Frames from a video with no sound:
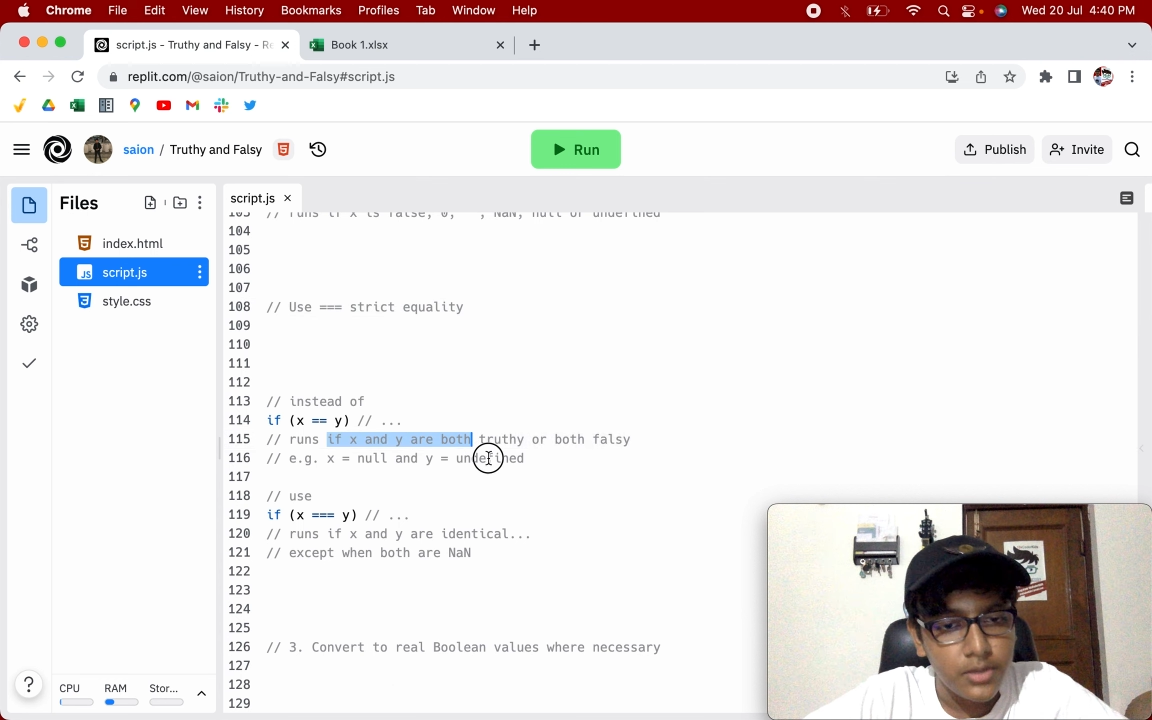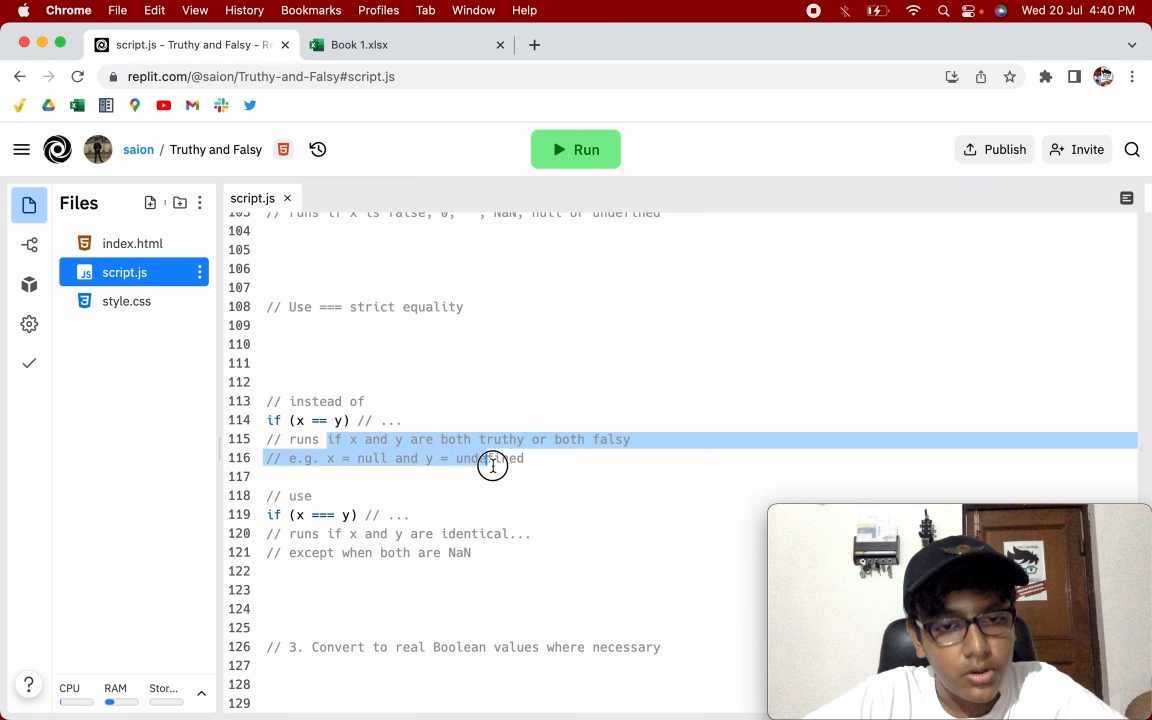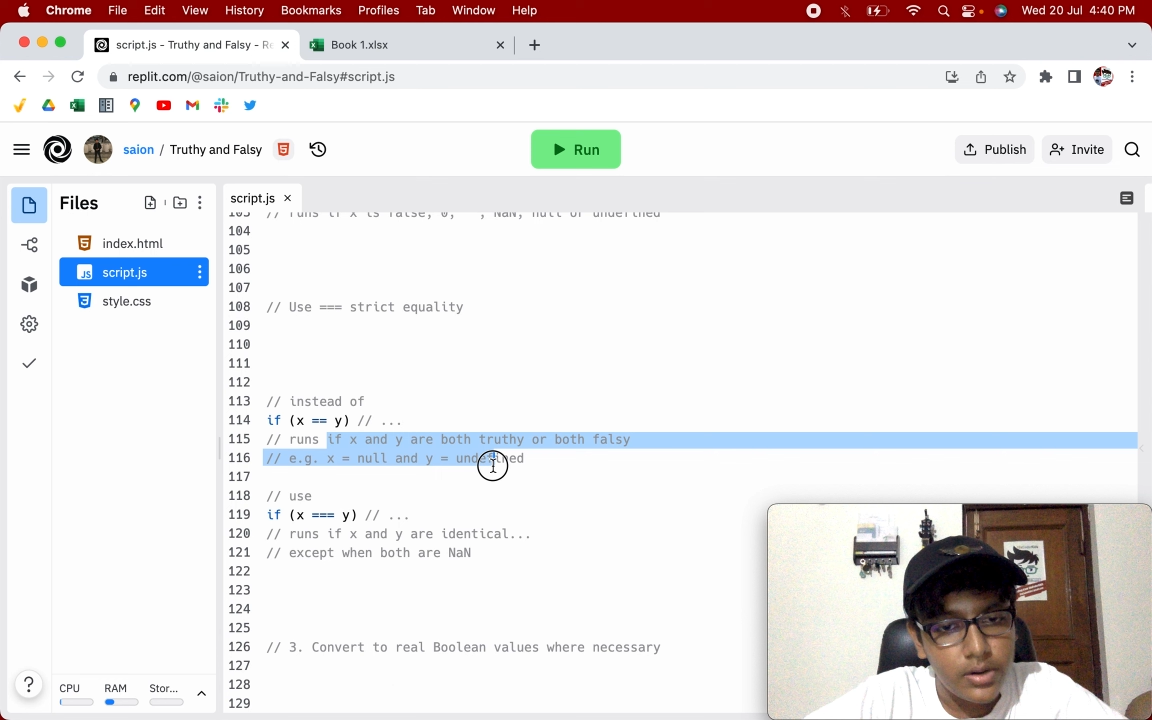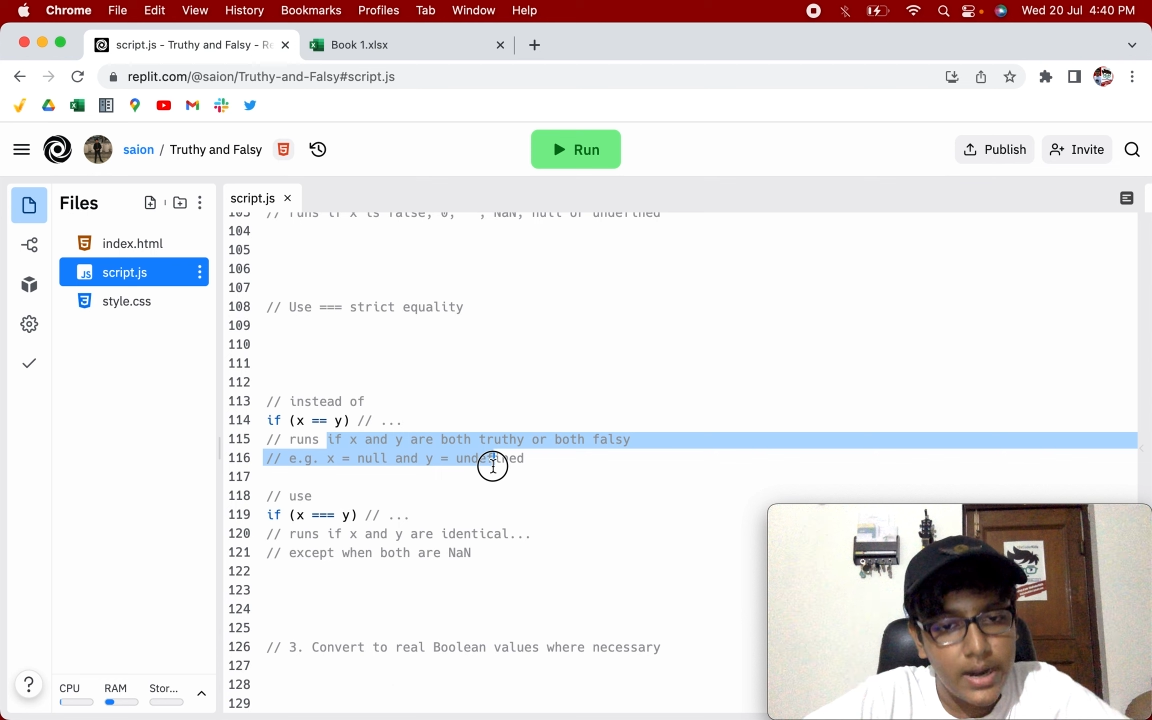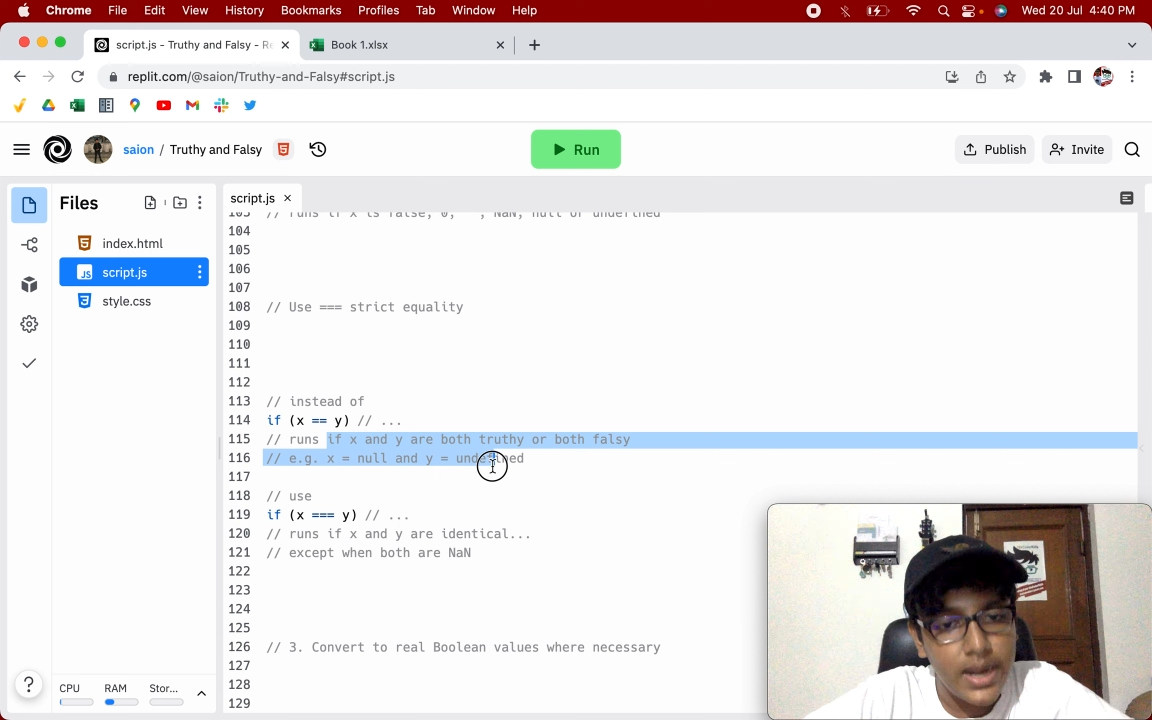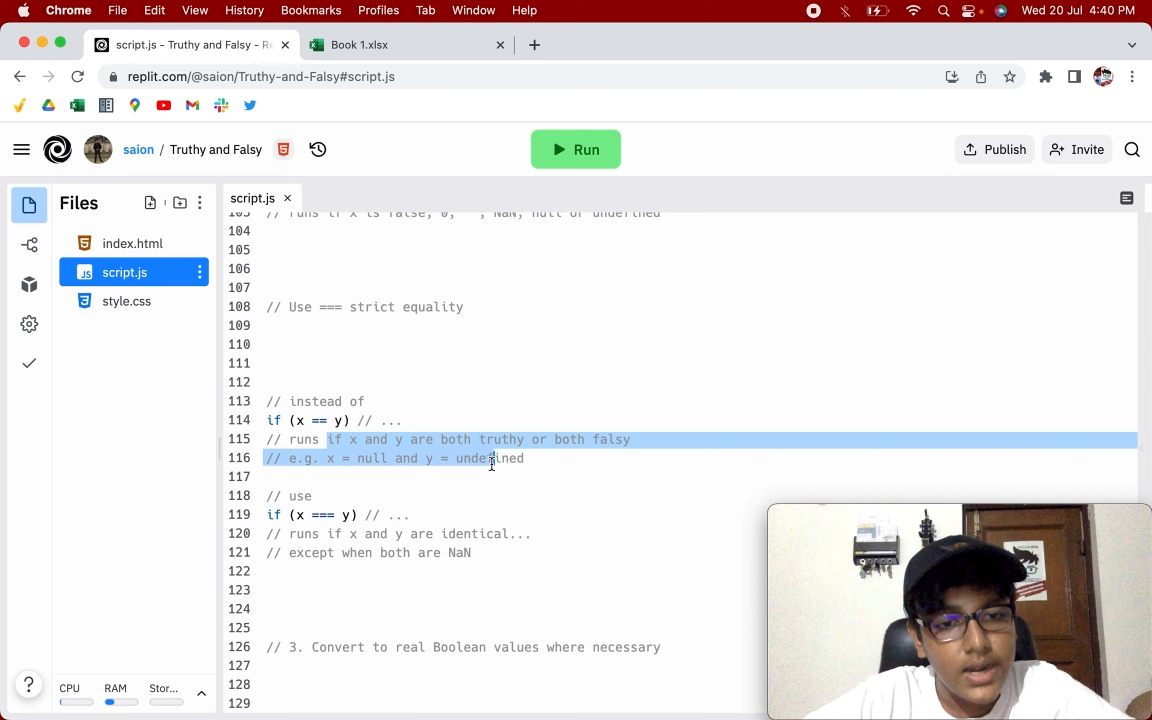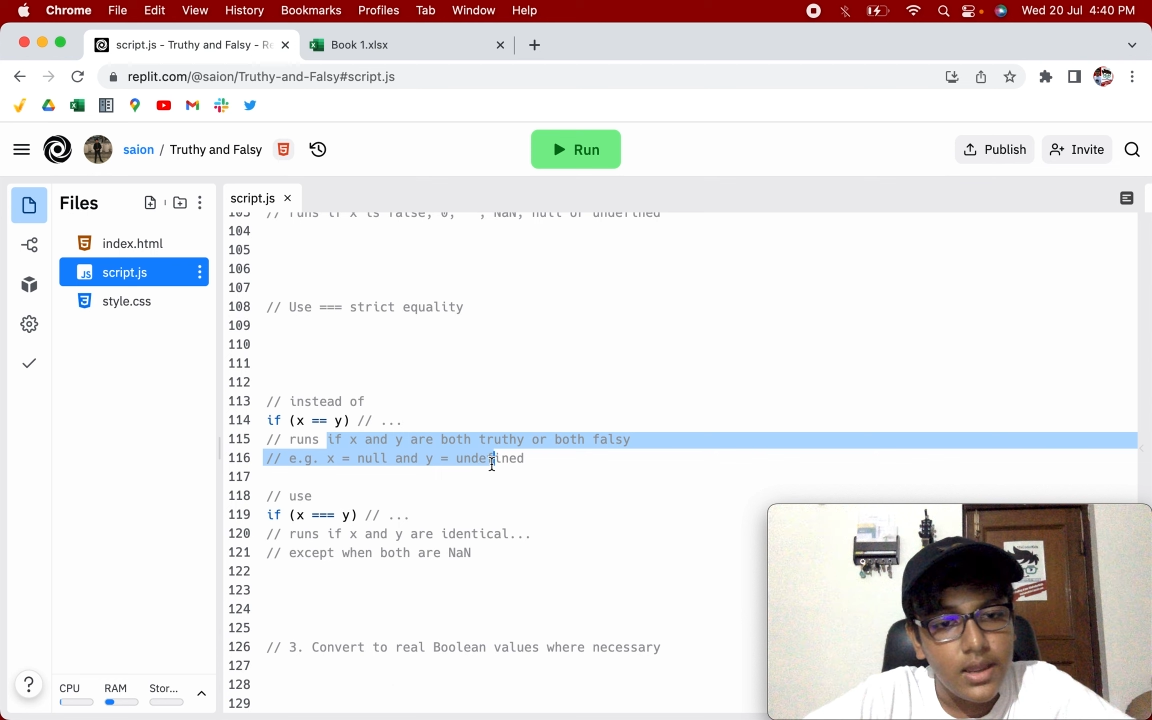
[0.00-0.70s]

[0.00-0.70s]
right?